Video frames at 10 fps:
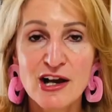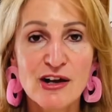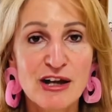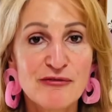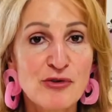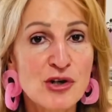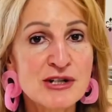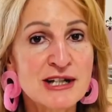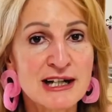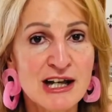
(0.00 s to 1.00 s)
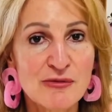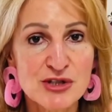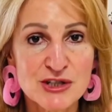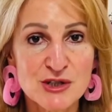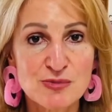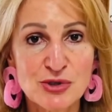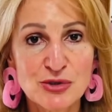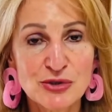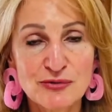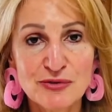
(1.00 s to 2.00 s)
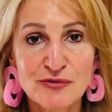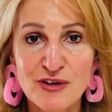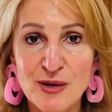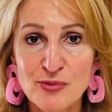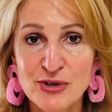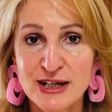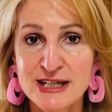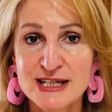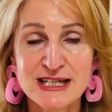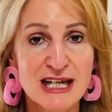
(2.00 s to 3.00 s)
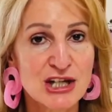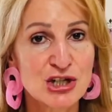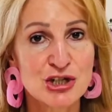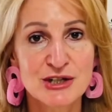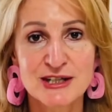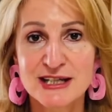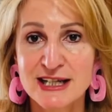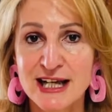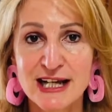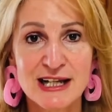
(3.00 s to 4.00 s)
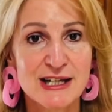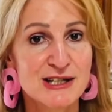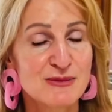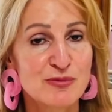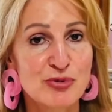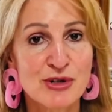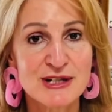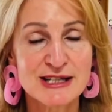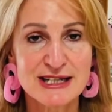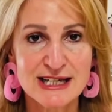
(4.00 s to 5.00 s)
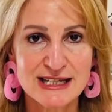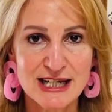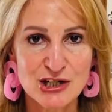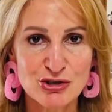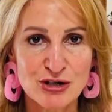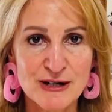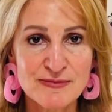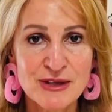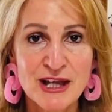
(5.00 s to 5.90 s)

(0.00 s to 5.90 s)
have fallen in love with such beautiful fabrics, textures, colors, prints, etc.